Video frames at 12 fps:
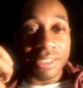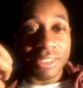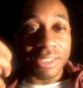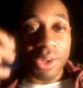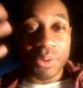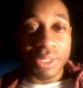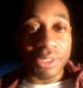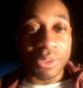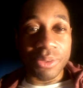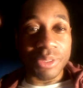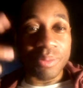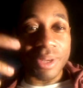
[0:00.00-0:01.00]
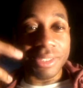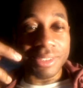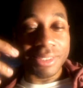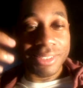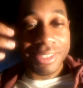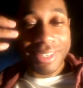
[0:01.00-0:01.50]
Looney Tunes mess.
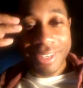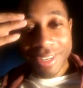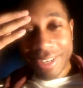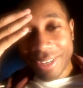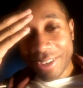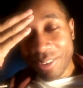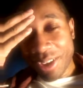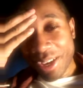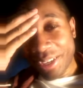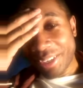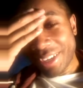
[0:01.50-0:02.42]
Okay, and